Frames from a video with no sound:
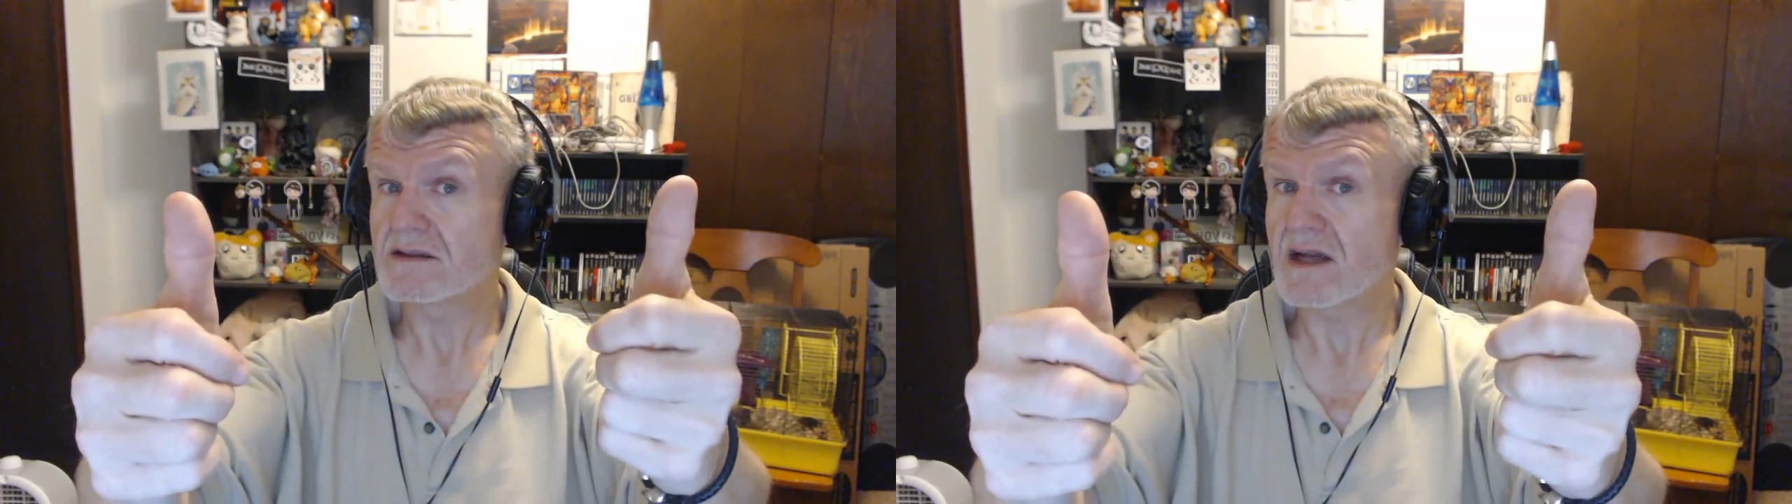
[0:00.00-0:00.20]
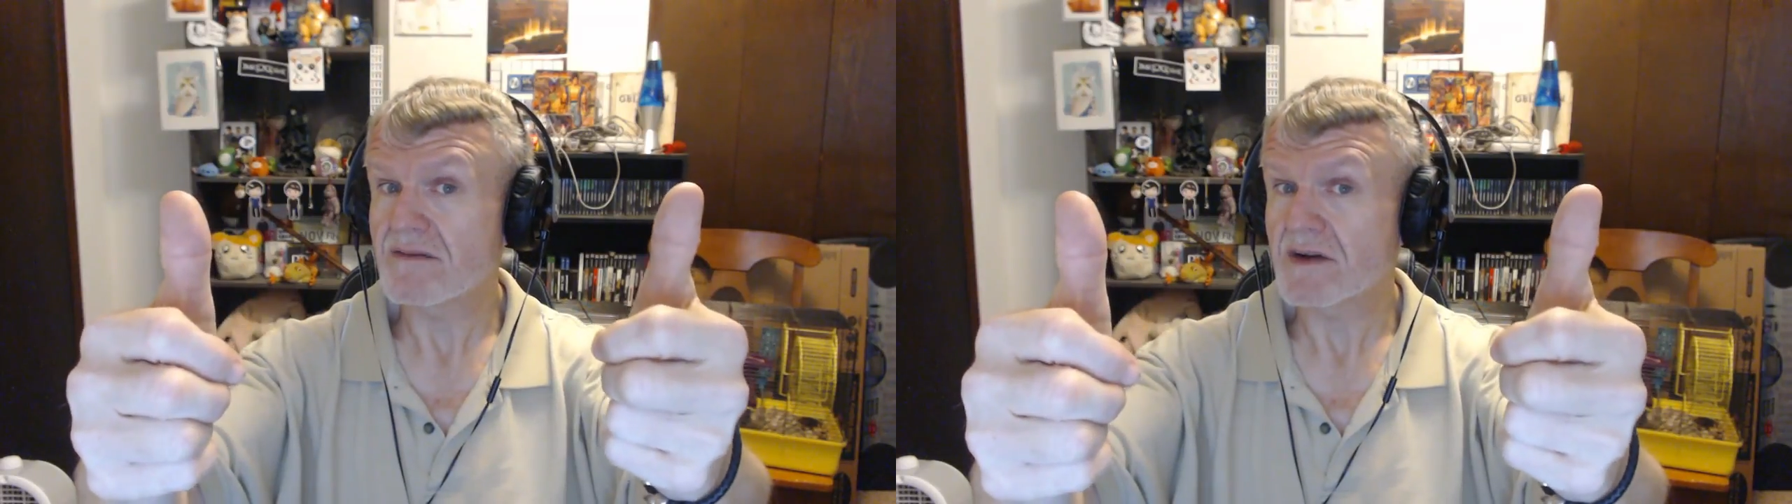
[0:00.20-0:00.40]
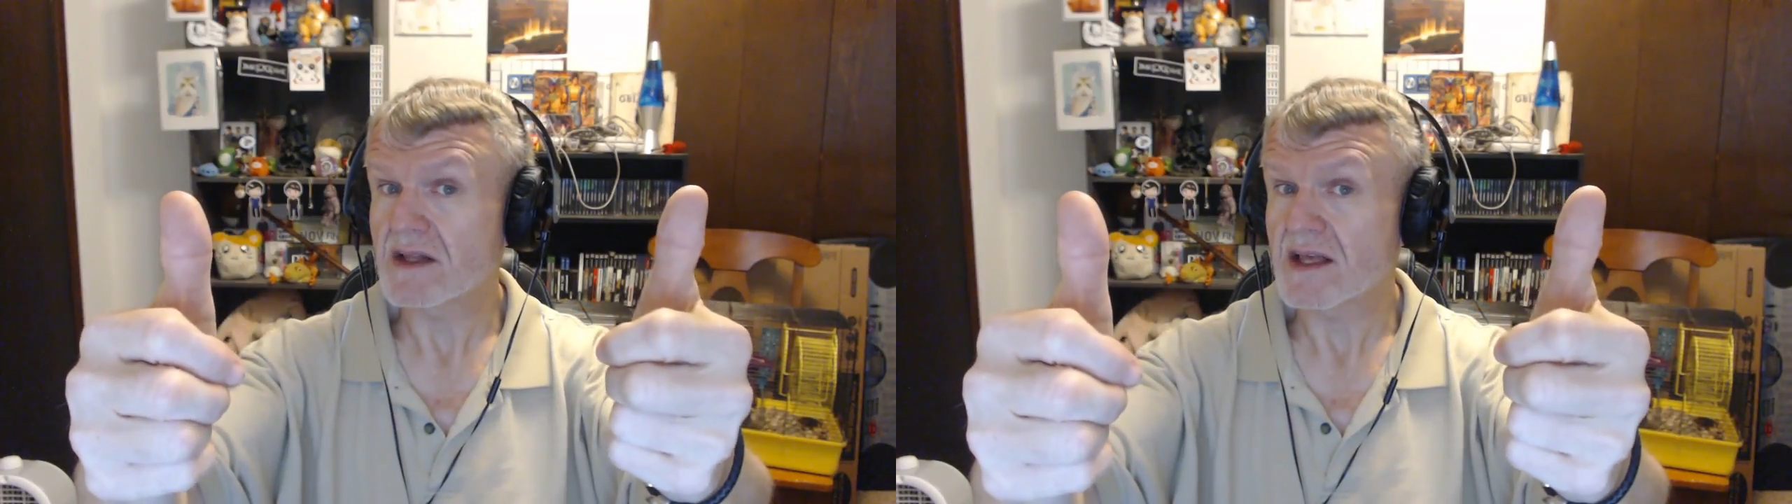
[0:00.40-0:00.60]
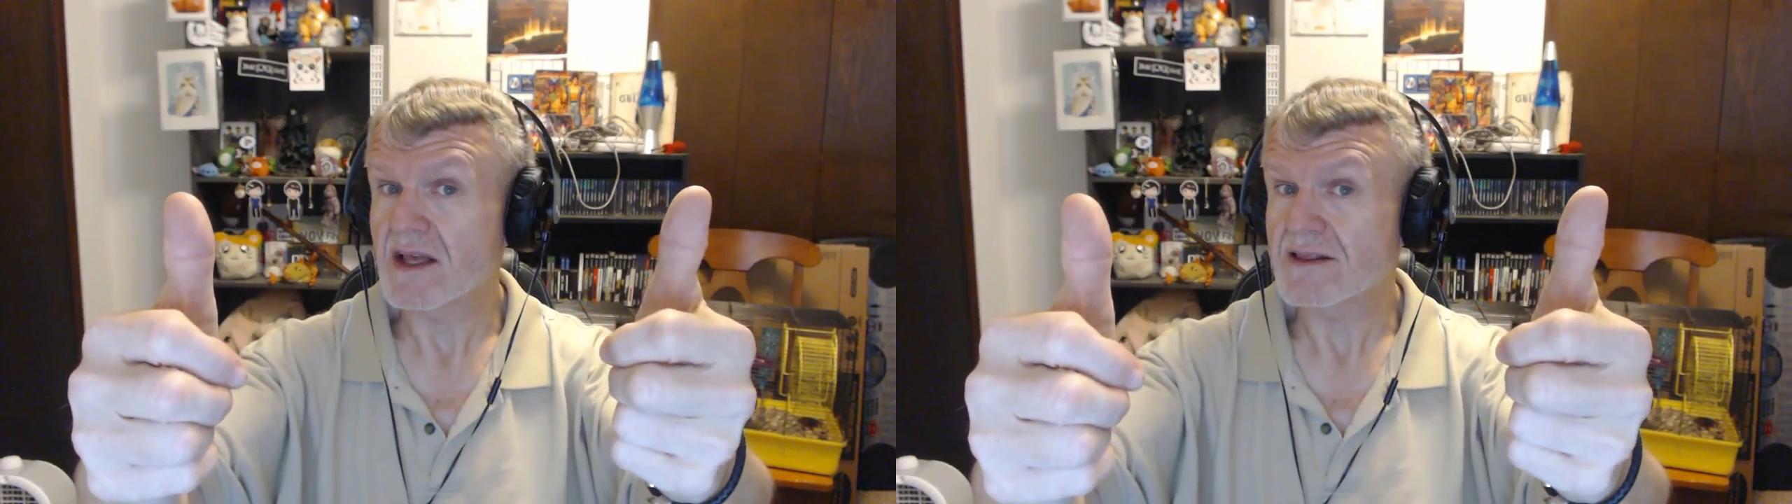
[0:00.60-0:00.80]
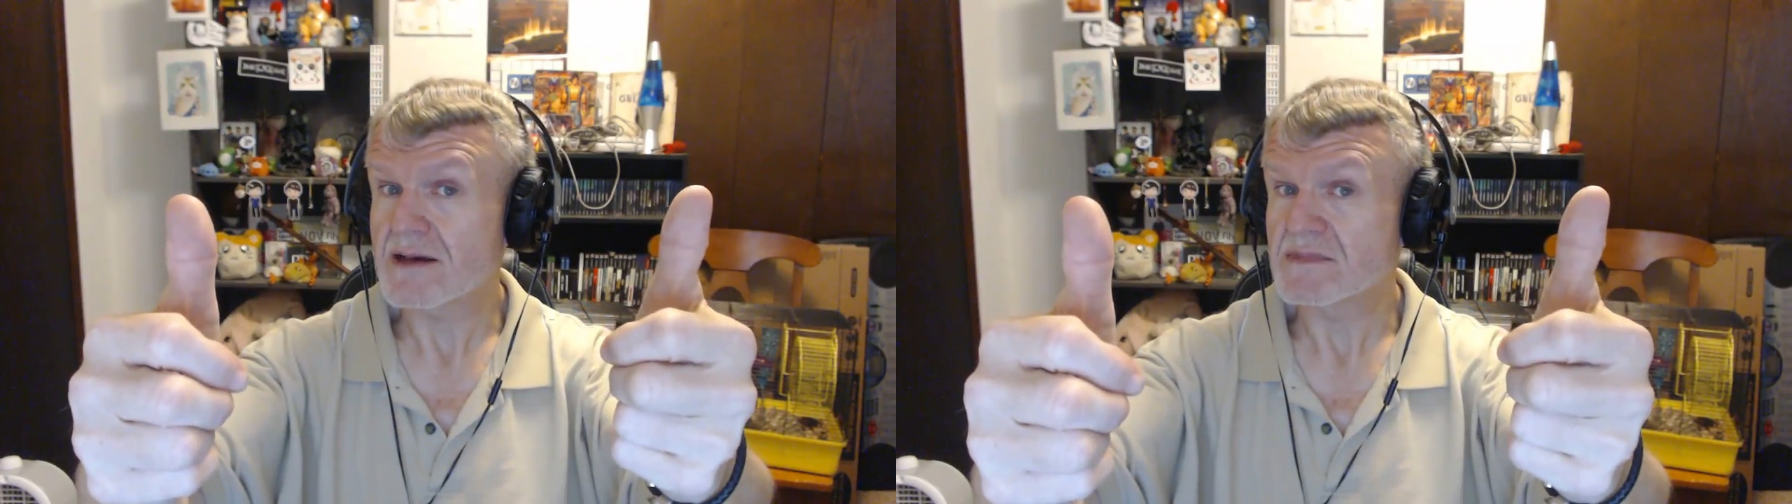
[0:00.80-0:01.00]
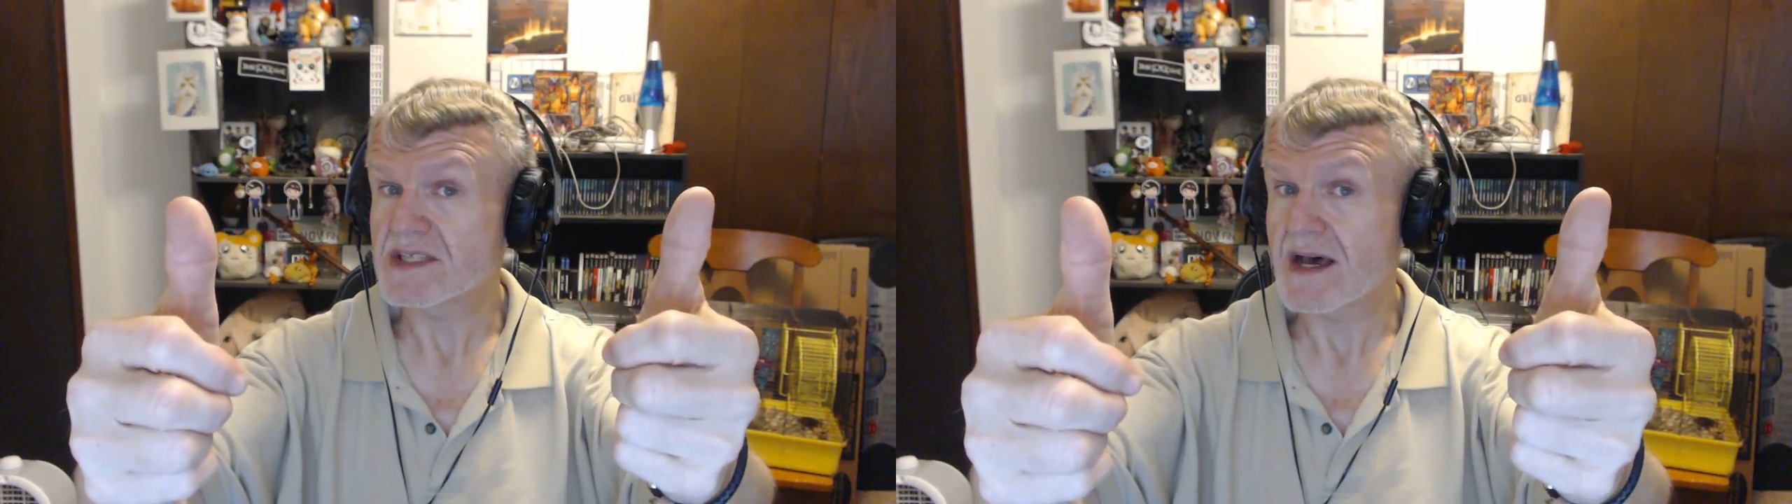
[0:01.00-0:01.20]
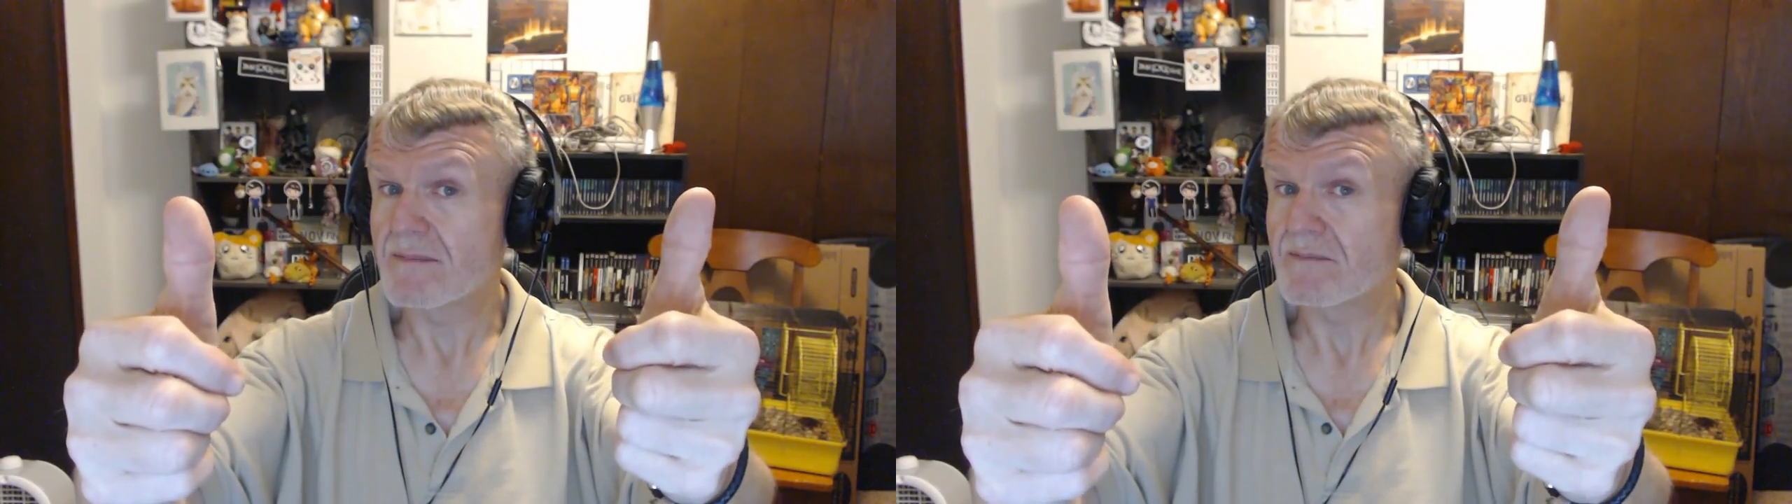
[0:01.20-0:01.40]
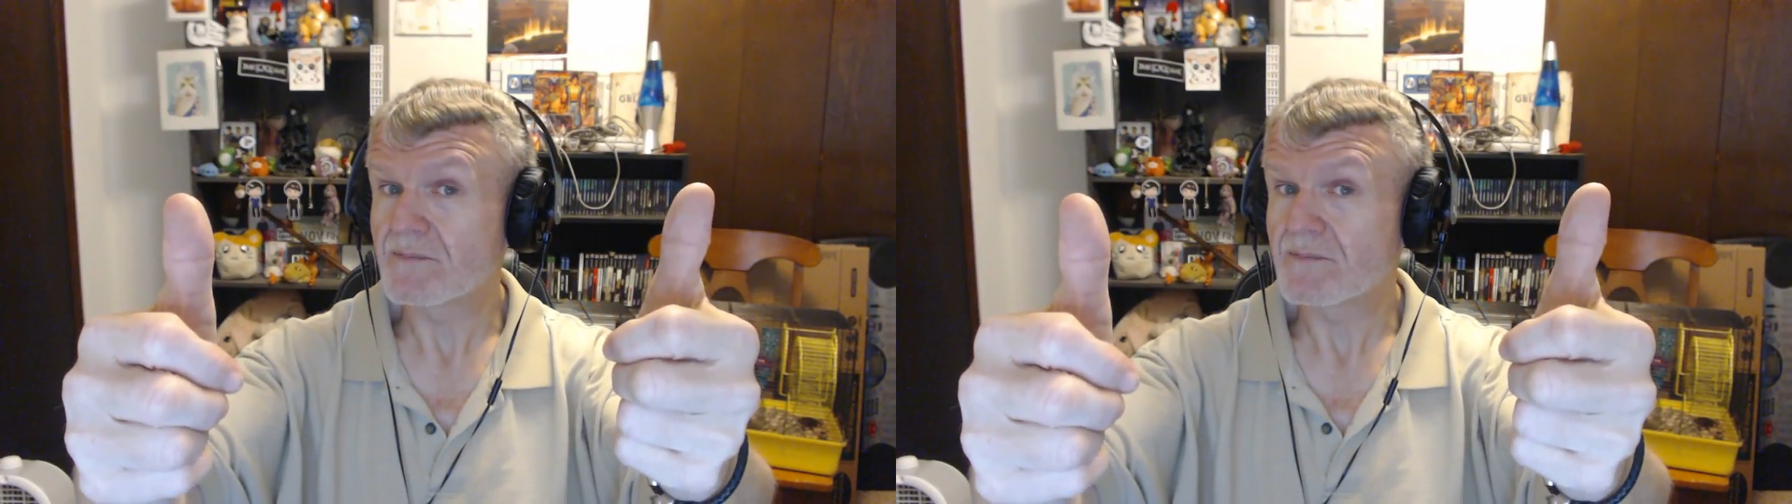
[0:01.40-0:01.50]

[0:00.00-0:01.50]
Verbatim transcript: Definitely a thumbs up.